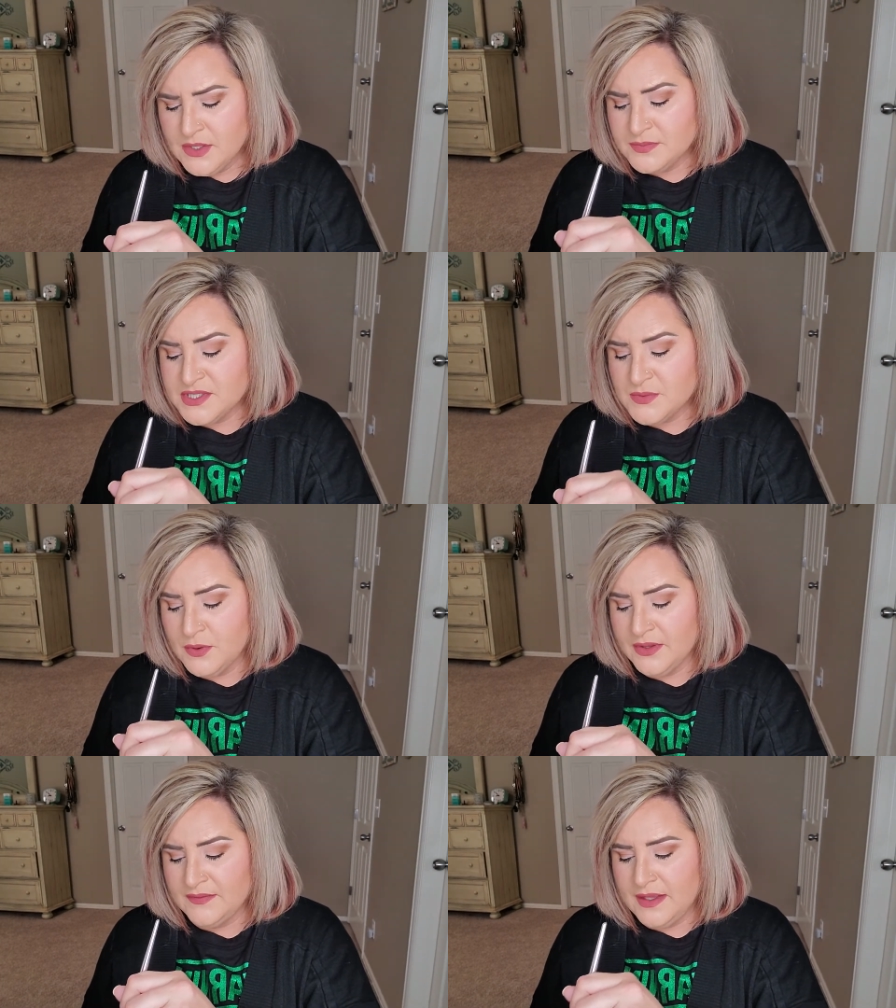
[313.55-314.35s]
I'm just
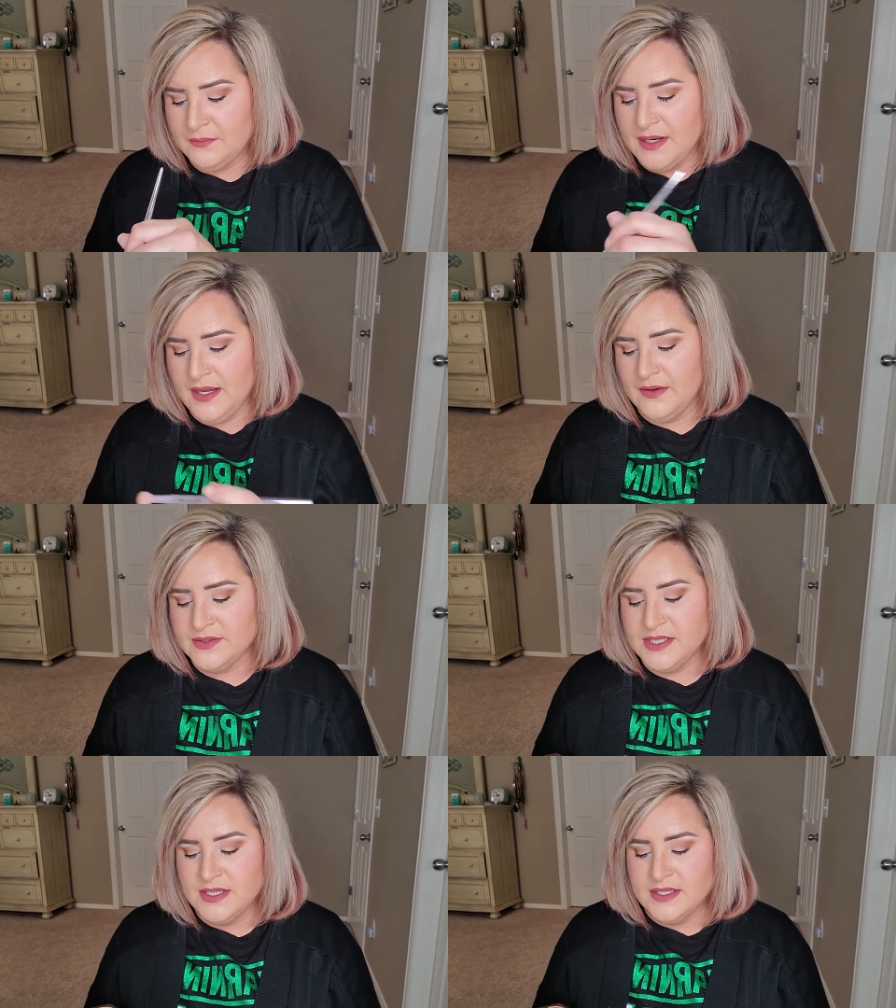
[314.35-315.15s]
swirling that around,